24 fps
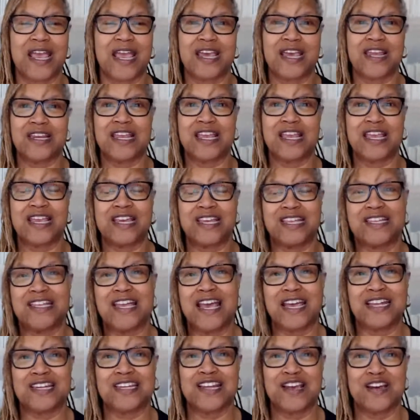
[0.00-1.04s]
And in
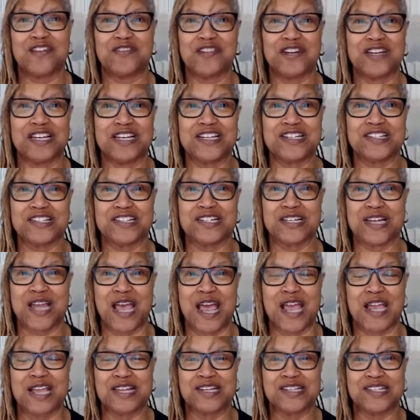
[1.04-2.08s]
that definition,
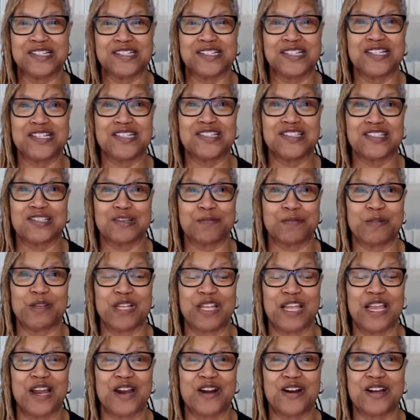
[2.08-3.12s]
I can see
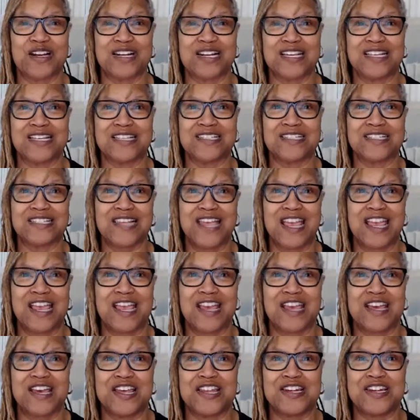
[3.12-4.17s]
similarities
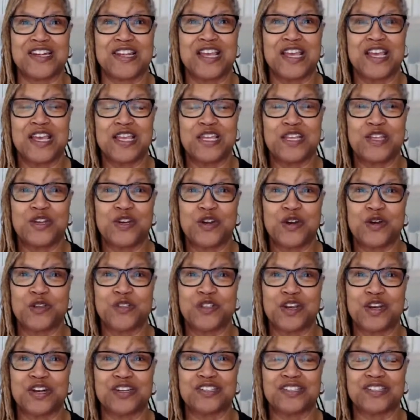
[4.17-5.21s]
and
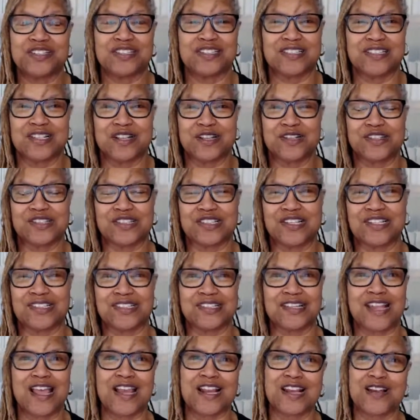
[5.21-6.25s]
there's
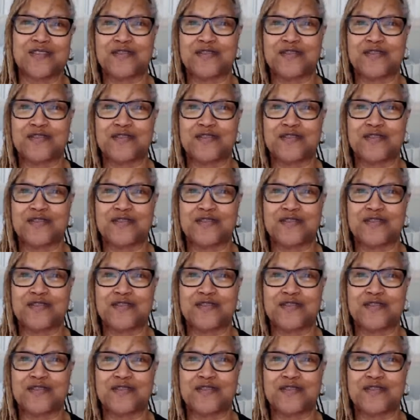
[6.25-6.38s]
it's like a